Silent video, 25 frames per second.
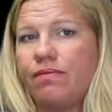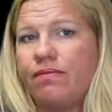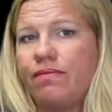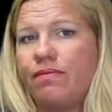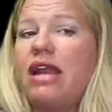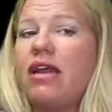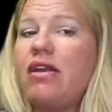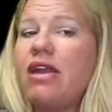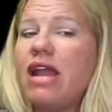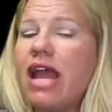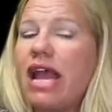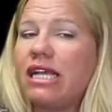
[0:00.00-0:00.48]

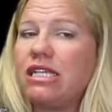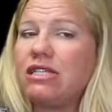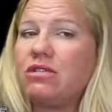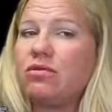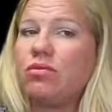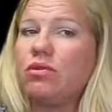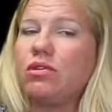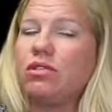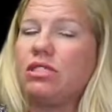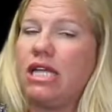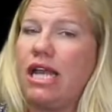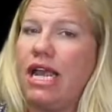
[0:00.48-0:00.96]
Now next,
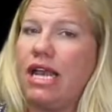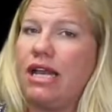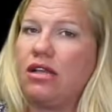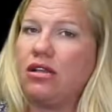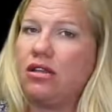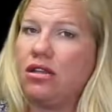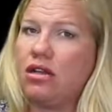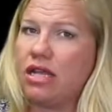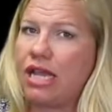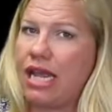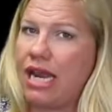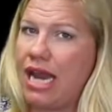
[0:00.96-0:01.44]
we'll take a
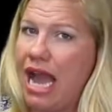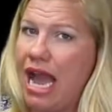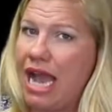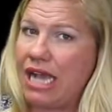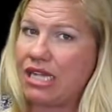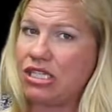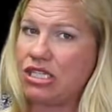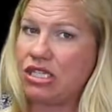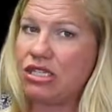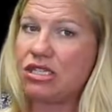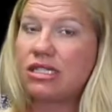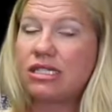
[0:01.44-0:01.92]
look at
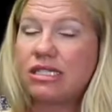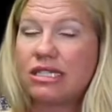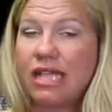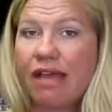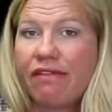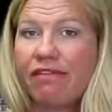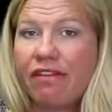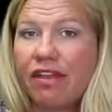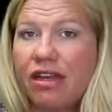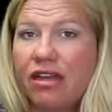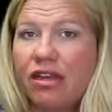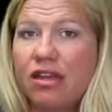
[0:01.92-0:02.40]
action
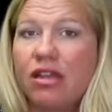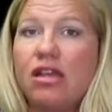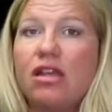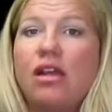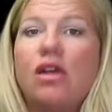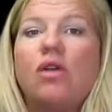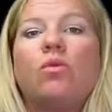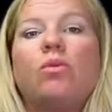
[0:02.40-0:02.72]
7,